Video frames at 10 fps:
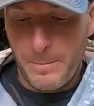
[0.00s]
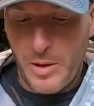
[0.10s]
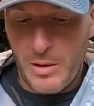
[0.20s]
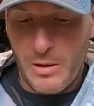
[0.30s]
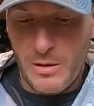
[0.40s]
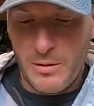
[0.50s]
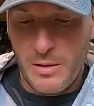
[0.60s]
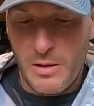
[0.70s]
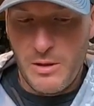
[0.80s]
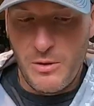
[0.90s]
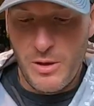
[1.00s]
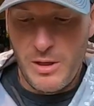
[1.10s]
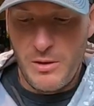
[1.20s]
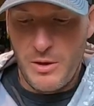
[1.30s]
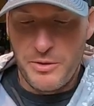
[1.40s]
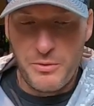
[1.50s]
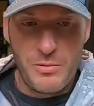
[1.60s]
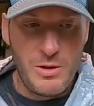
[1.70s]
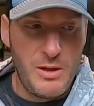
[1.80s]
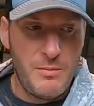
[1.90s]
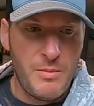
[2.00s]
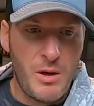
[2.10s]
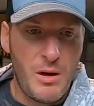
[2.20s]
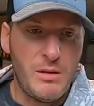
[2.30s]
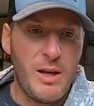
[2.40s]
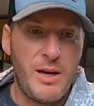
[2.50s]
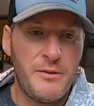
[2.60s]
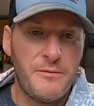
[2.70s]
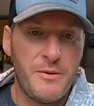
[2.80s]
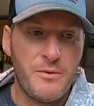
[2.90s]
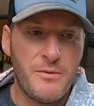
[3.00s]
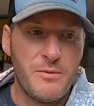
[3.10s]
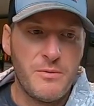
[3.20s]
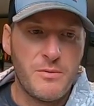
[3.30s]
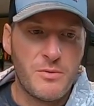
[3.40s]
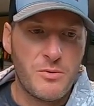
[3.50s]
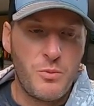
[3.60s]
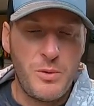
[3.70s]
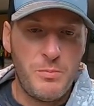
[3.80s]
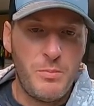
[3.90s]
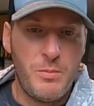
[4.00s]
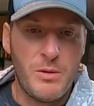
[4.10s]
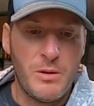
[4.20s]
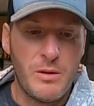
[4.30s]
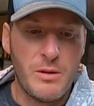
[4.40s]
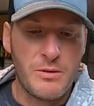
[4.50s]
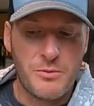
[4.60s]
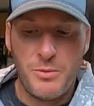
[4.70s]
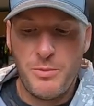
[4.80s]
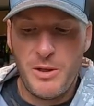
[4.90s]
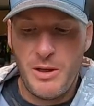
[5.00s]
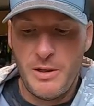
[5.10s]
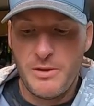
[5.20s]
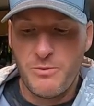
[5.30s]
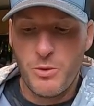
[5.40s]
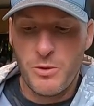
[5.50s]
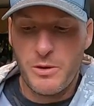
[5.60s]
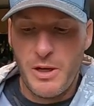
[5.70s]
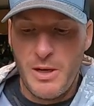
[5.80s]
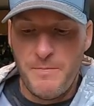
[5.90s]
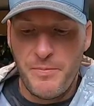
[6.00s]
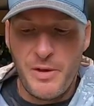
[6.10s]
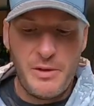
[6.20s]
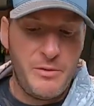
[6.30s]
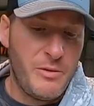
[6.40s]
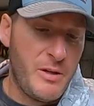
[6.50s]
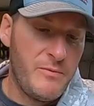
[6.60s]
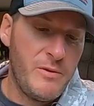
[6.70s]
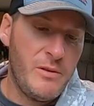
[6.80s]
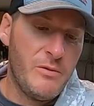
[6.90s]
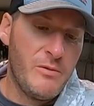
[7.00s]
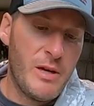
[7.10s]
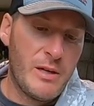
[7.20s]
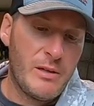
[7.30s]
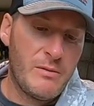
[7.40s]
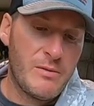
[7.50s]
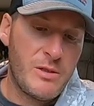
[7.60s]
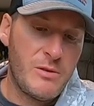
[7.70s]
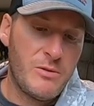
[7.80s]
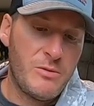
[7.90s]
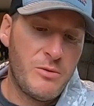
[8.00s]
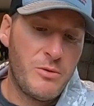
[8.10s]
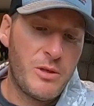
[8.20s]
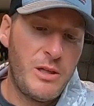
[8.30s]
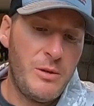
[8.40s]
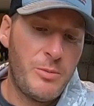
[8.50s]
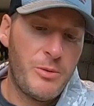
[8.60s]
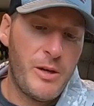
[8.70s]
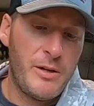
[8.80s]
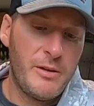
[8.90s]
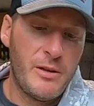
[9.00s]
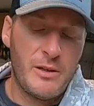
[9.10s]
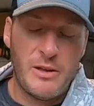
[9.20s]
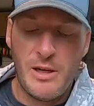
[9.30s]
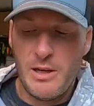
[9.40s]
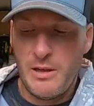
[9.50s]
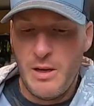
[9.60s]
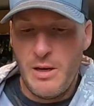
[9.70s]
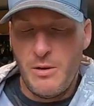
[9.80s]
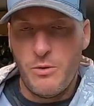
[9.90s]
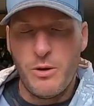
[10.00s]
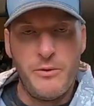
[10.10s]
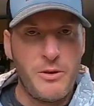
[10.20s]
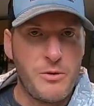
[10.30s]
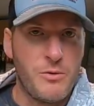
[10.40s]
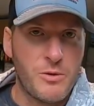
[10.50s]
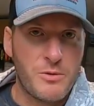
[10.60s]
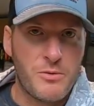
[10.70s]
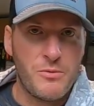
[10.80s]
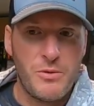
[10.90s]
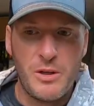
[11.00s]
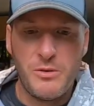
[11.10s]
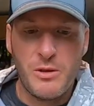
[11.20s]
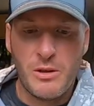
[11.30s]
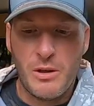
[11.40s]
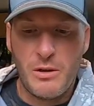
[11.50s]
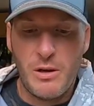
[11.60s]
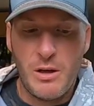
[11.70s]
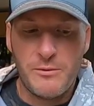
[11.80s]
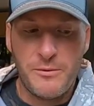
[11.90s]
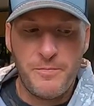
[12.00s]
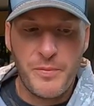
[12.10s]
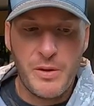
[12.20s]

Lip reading: You know, it also, a lot of swim bait heads work that either have either that single hook keeper on it like that, or have a corkscrew that you can cut off.